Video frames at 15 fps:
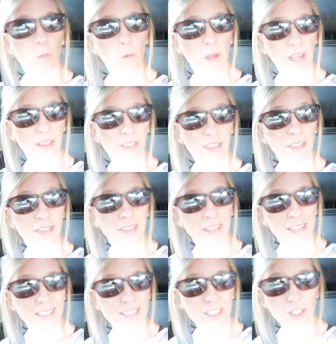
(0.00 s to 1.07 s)
with
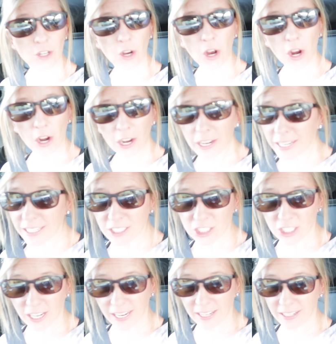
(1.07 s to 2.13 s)
this Target
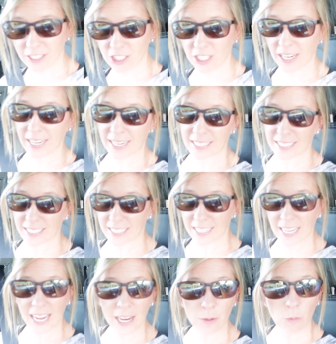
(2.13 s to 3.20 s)
challenge idea,
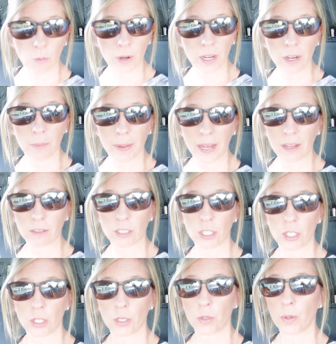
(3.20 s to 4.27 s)
and we're about
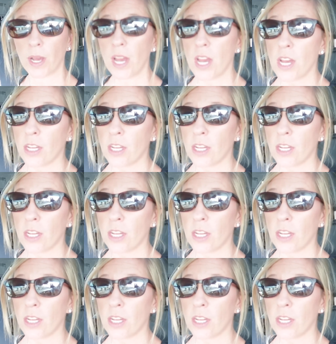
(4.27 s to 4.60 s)
to